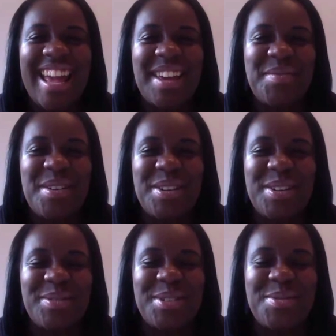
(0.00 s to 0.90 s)
and
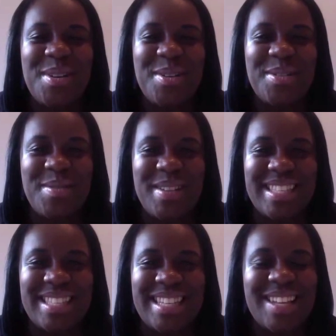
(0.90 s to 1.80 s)
welcome to Wealthy
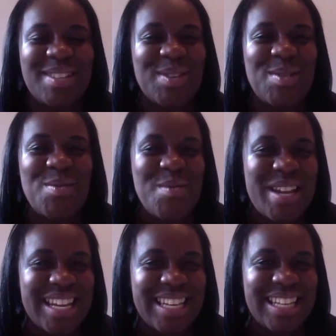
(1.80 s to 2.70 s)
Wednesdays, your
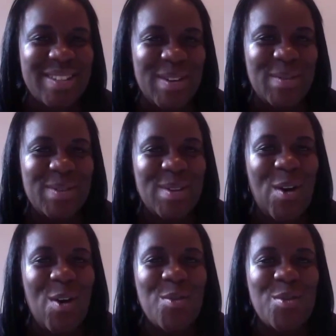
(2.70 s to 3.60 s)
weekly dose
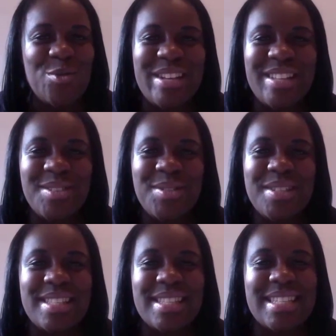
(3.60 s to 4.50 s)
of
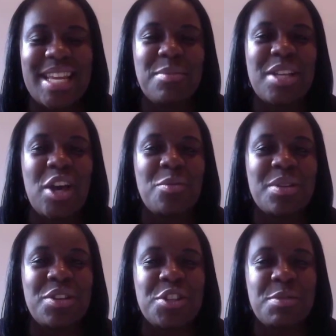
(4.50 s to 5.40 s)
resources and tips
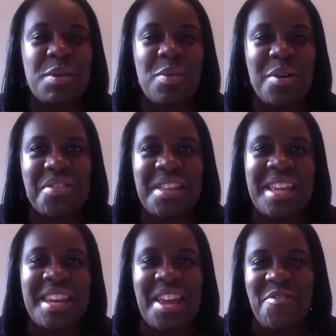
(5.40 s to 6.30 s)
helping you to be
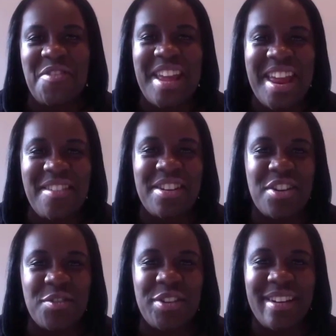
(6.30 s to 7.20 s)
wealthy in every
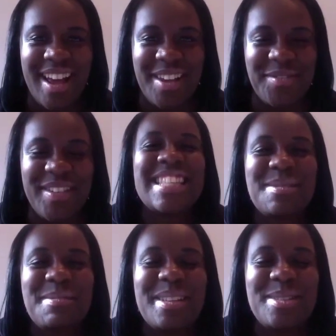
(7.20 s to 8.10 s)
area of your life.
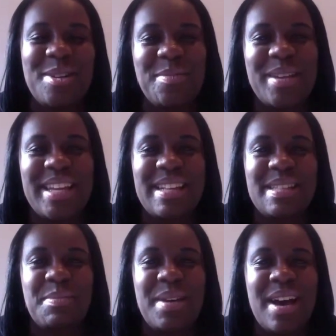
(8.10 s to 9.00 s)
This week's topic
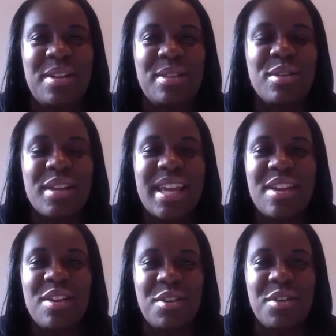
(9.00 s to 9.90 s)
is about
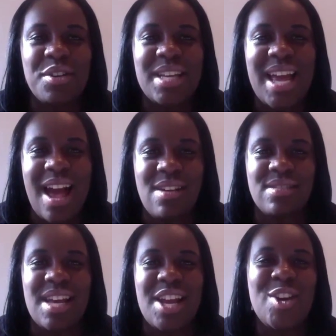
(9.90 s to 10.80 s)
looking good
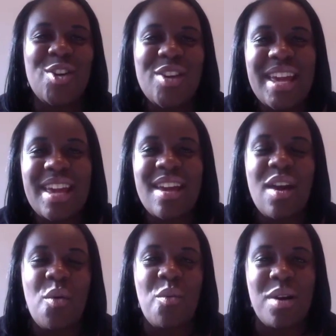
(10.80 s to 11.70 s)
outside, looking
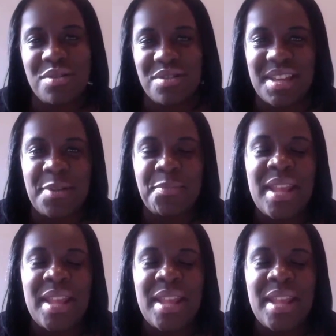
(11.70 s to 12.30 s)
wealthy.